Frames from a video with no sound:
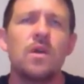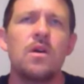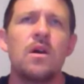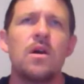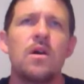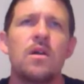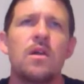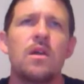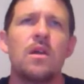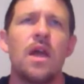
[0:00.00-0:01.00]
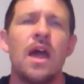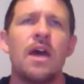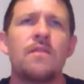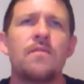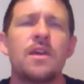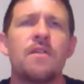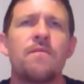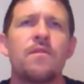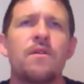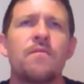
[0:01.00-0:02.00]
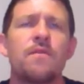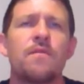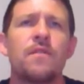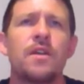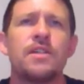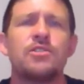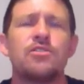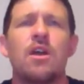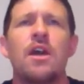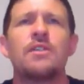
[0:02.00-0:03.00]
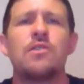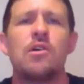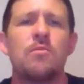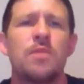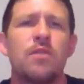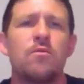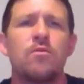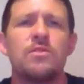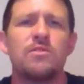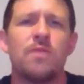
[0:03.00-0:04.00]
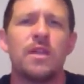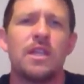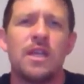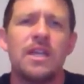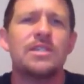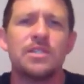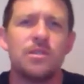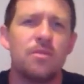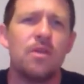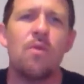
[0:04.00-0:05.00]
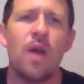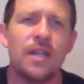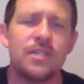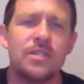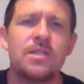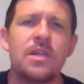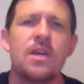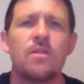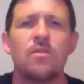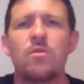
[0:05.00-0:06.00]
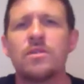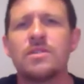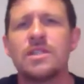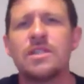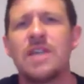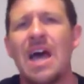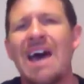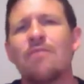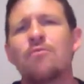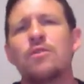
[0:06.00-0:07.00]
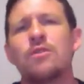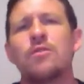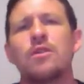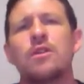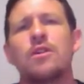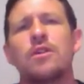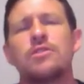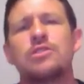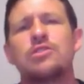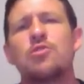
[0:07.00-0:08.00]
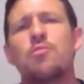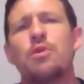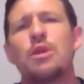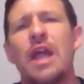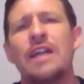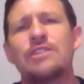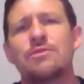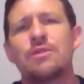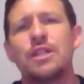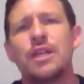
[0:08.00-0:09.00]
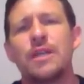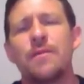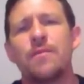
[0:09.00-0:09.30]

uh, out of the effort of your flesh trying to obey rules and regulations to be righteous. The Lord says, I will supernaturally